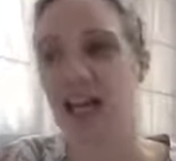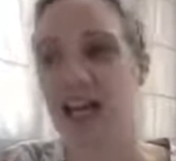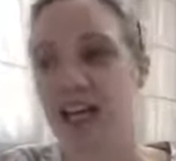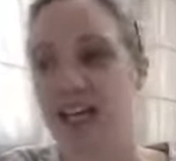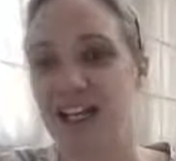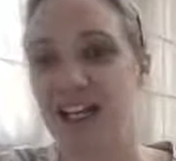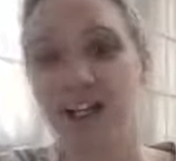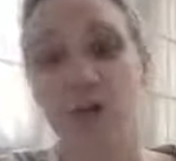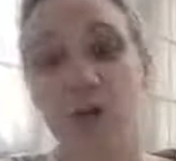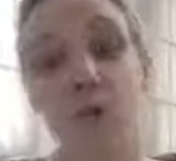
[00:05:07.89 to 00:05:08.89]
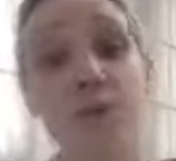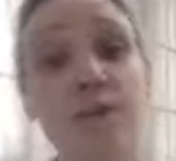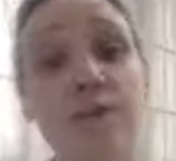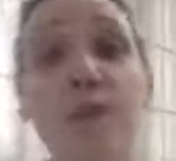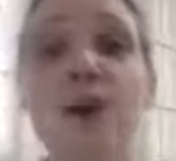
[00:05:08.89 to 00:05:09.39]
and he was one of the
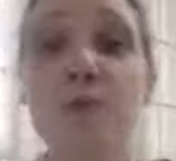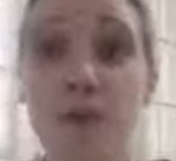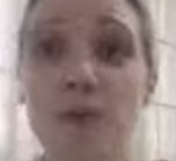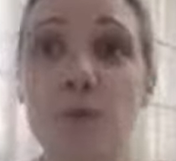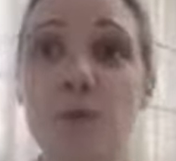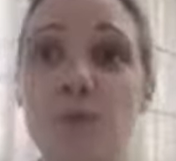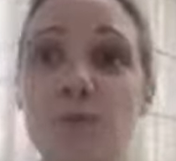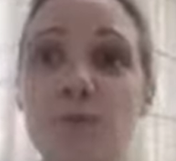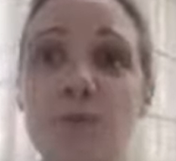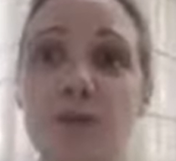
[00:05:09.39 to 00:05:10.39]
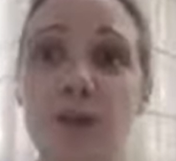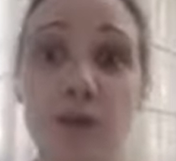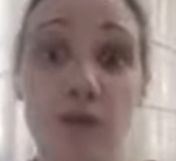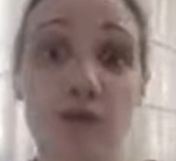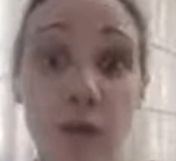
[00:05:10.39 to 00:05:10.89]
first people
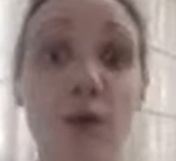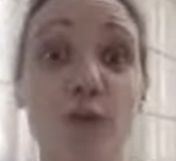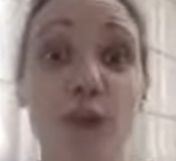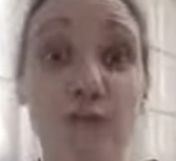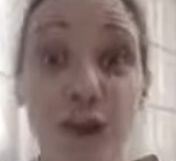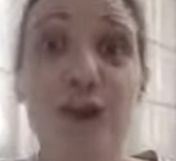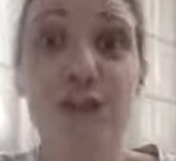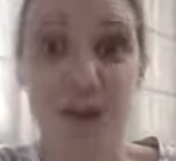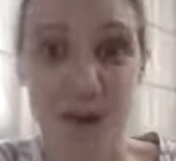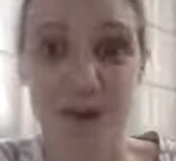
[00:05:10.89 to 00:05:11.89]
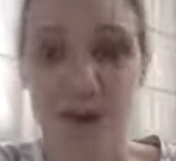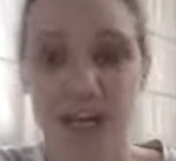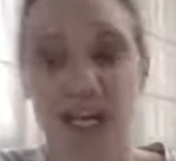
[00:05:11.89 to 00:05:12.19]
who wrote the first book